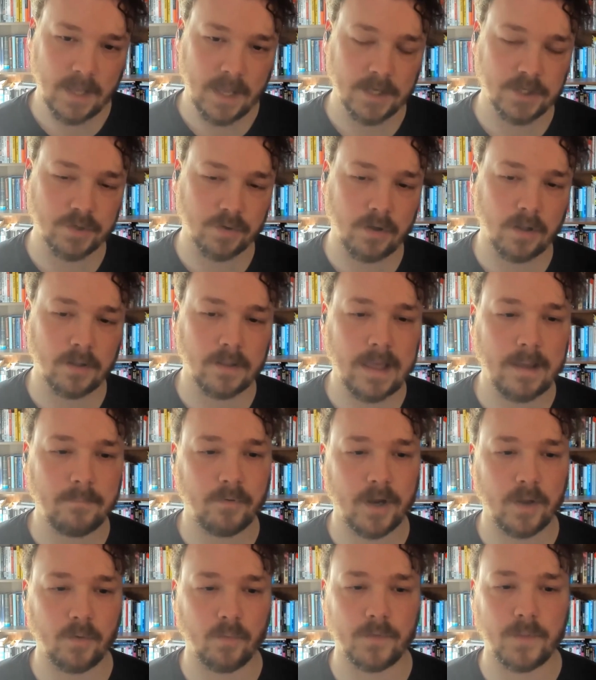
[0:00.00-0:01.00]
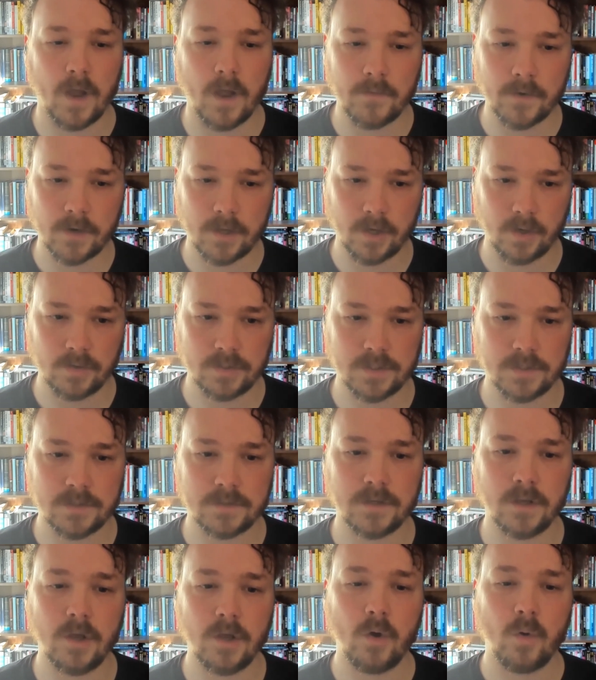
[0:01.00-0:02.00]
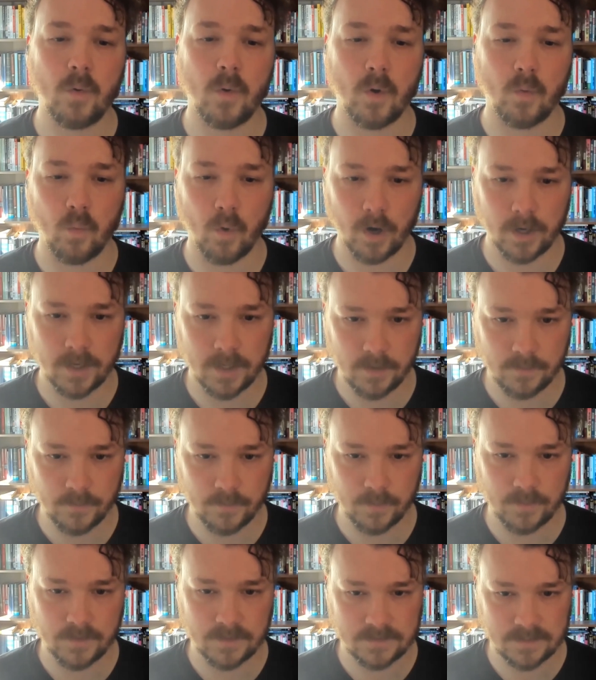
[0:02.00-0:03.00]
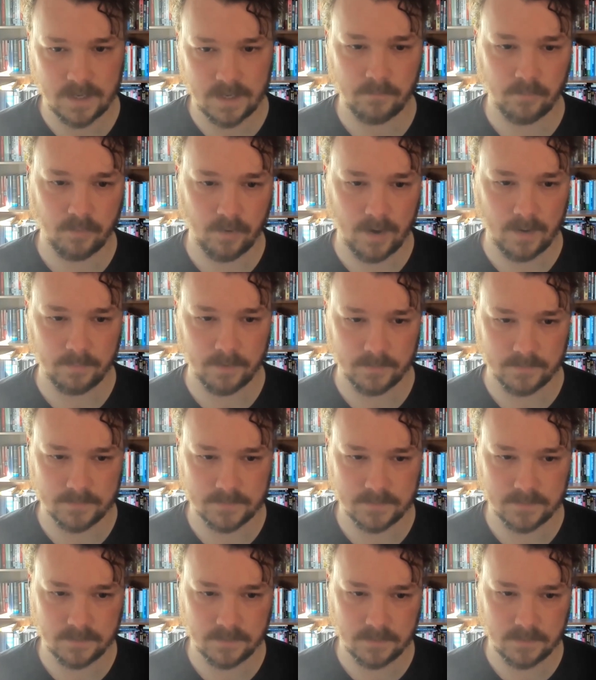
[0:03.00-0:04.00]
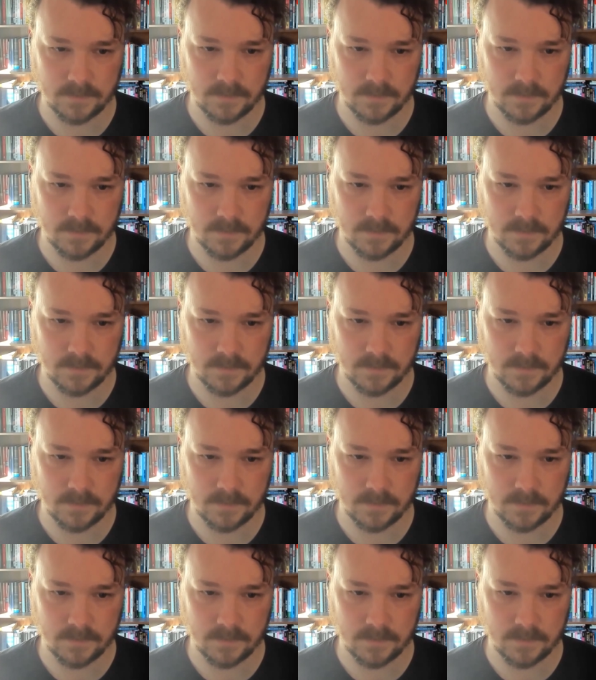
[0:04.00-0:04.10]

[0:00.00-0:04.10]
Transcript: and you'll collaborate with other coaches who are working through the same problems.